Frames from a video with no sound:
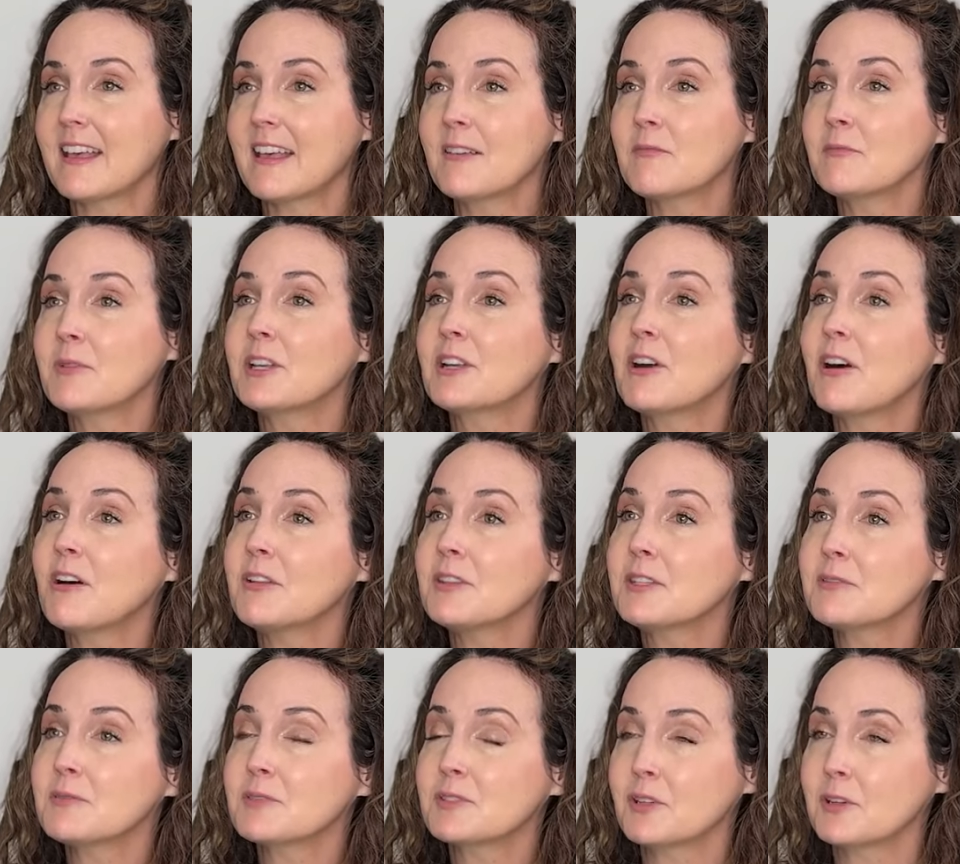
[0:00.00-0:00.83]
And we
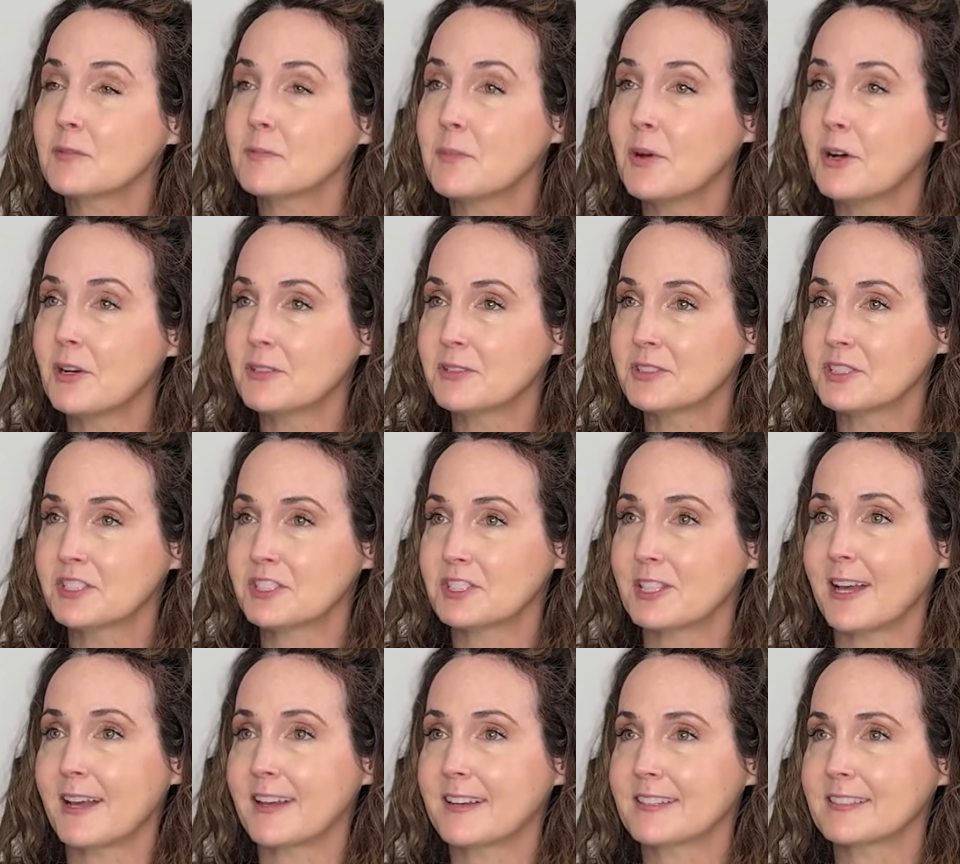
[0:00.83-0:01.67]
call those our pulse
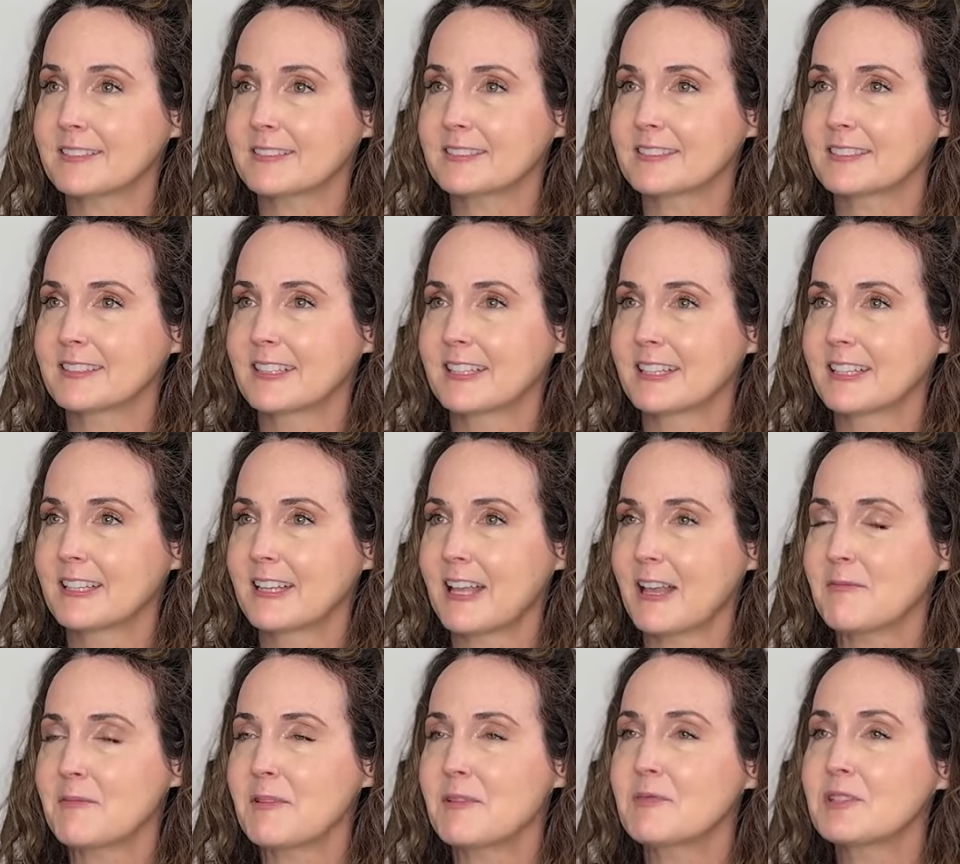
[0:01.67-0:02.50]
checks.
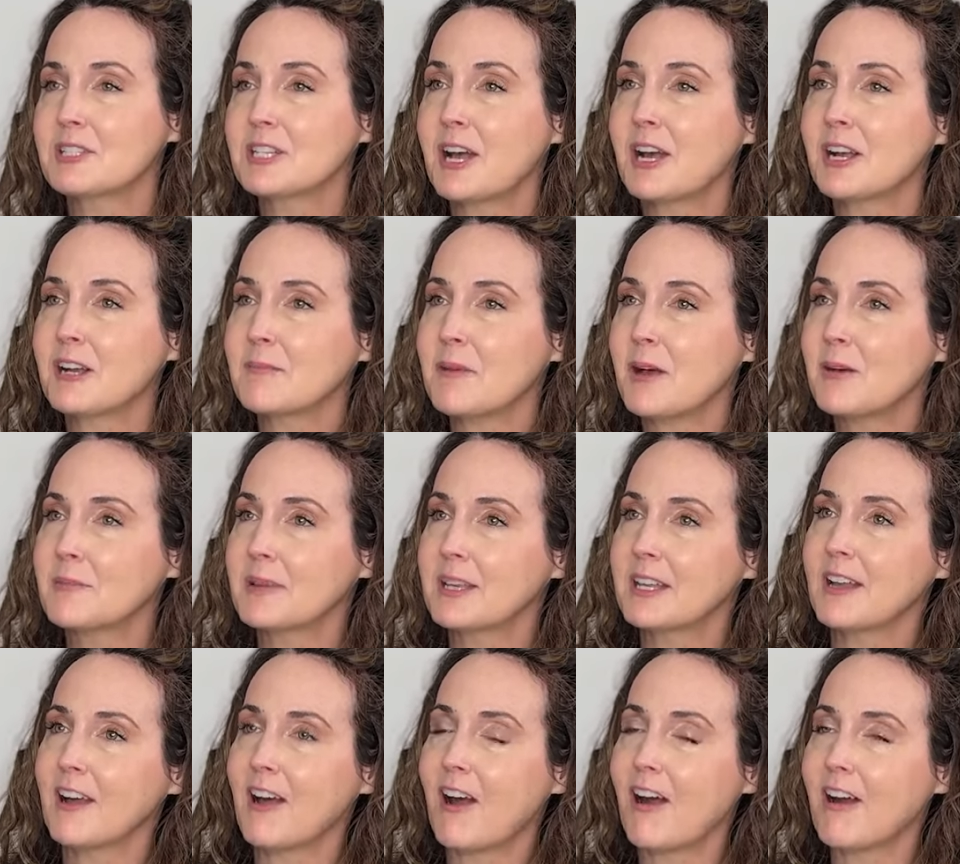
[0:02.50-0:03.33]
Yes. I mean, we talk about
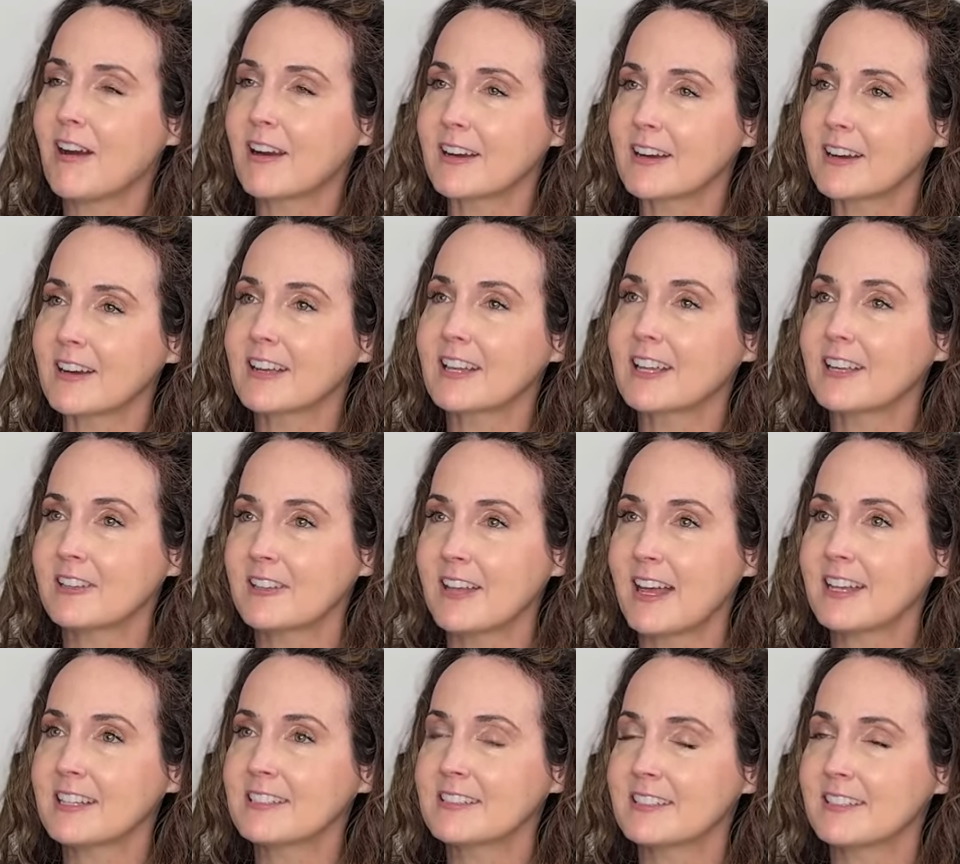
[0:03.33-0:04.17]
being heart
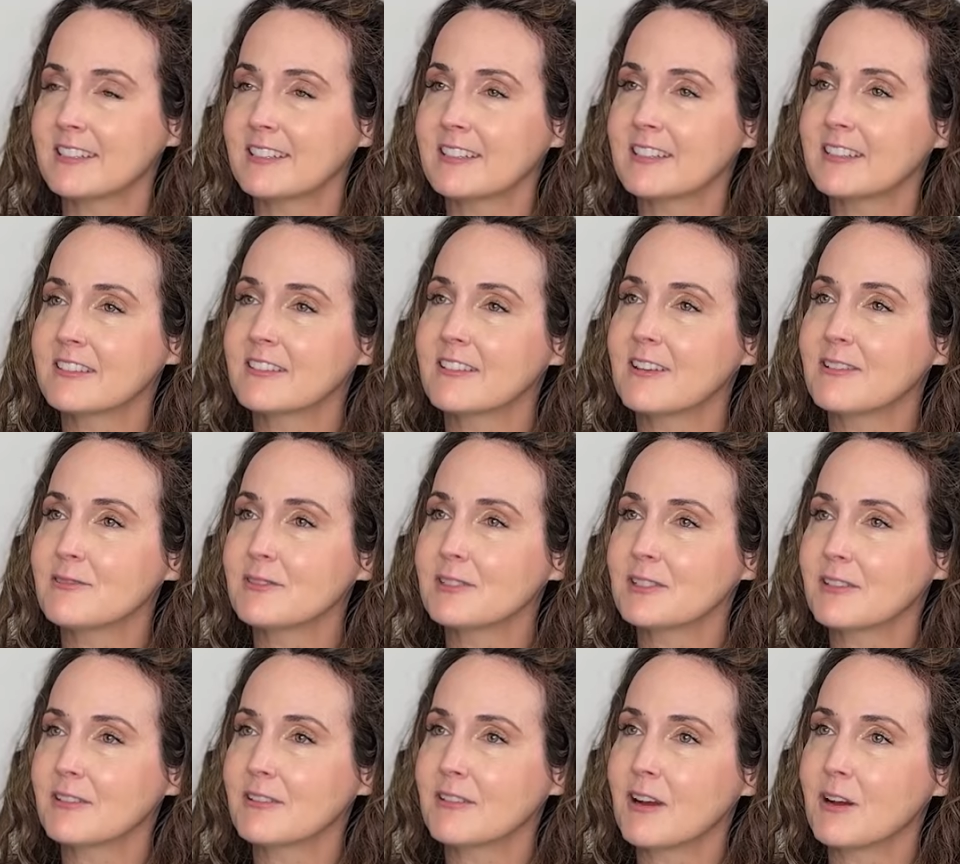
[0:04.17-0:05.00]
connected, and
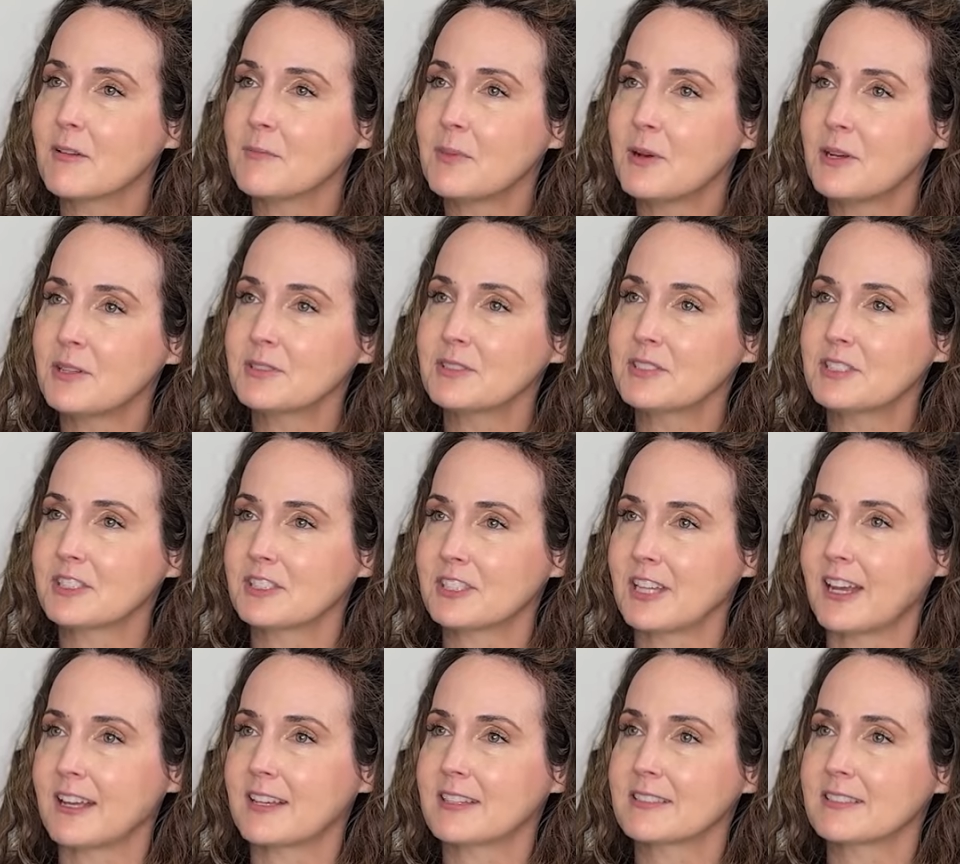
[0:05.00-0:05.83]
those are our pulse
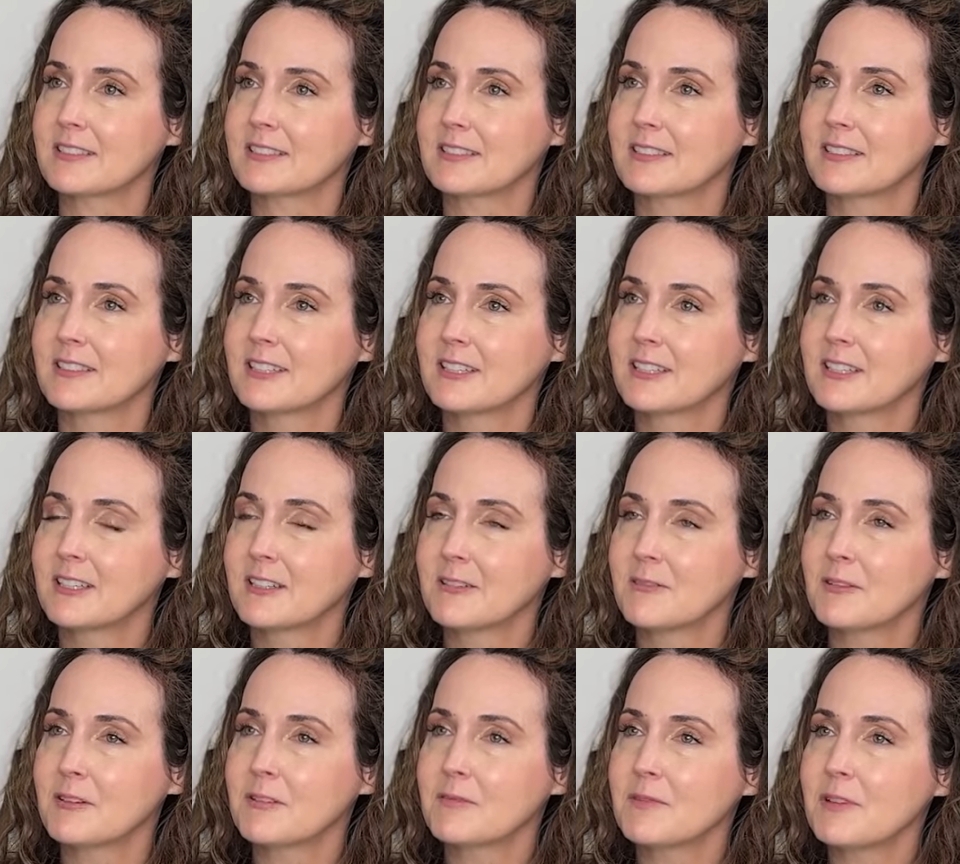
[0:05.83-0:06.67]
checks
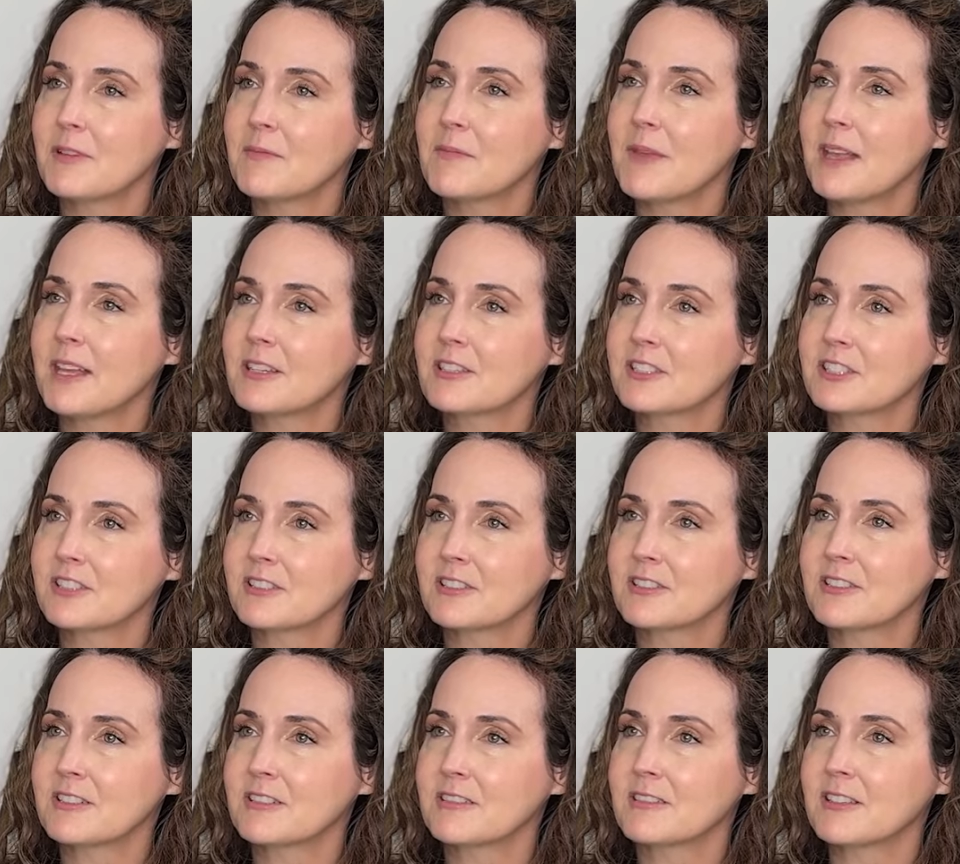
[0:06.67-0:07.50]
where we make
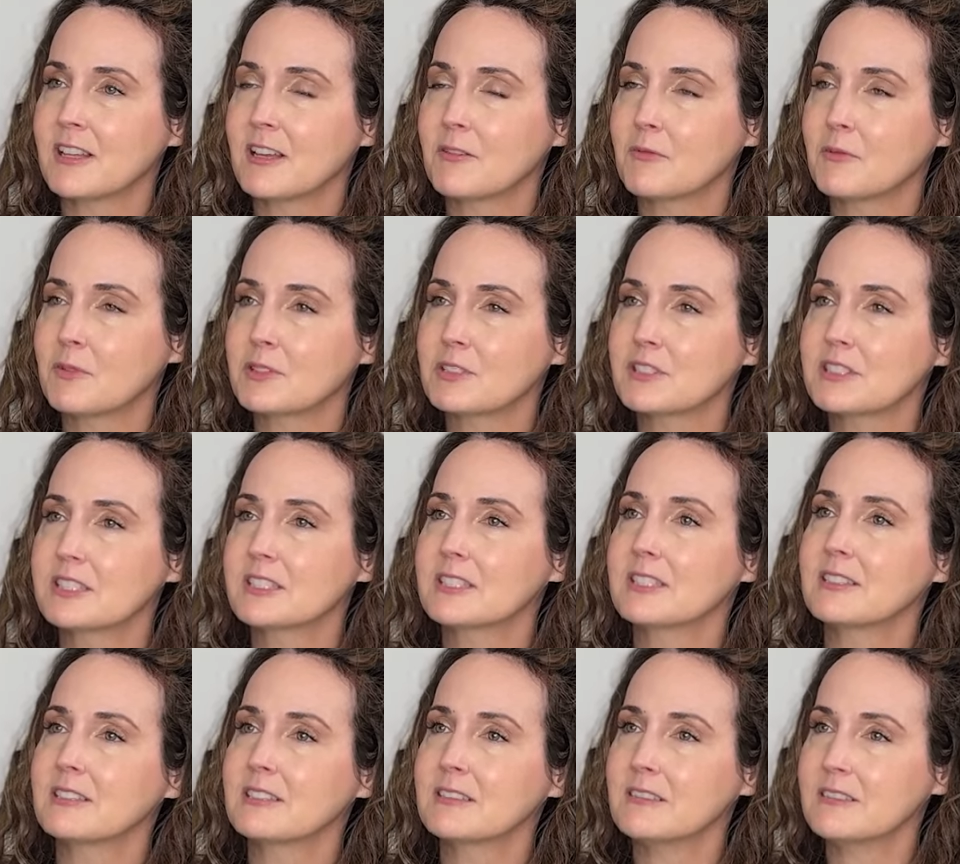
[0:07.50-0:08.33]
sure that we're
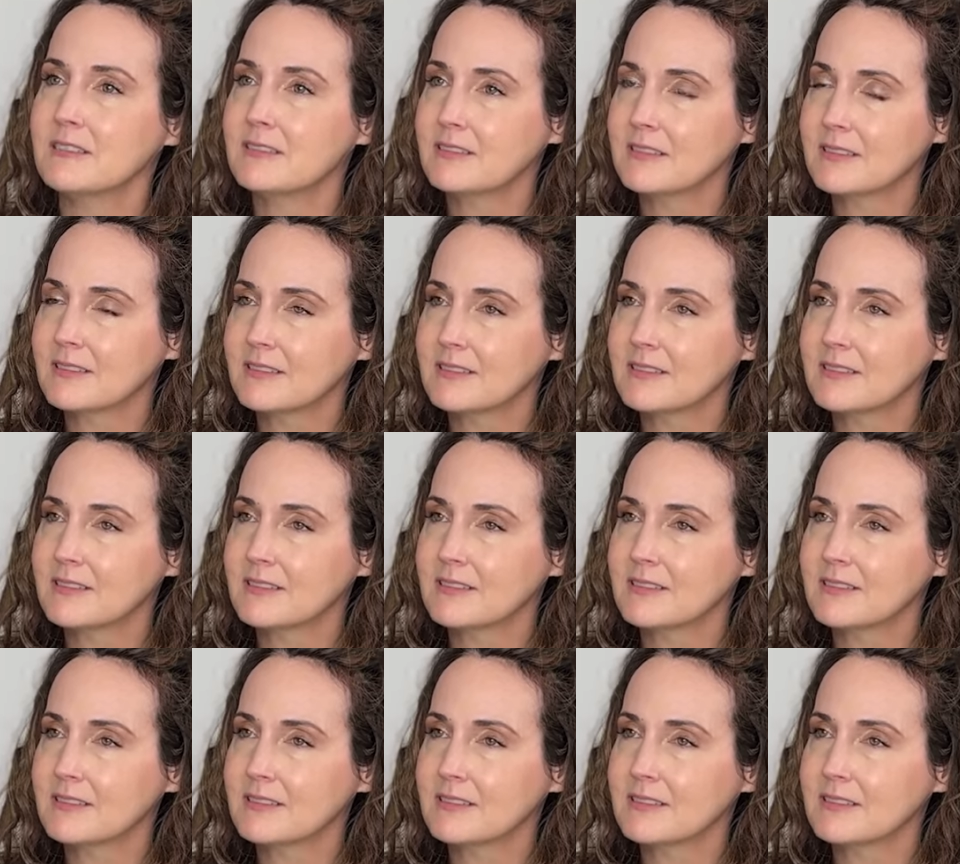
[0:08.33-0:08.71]
still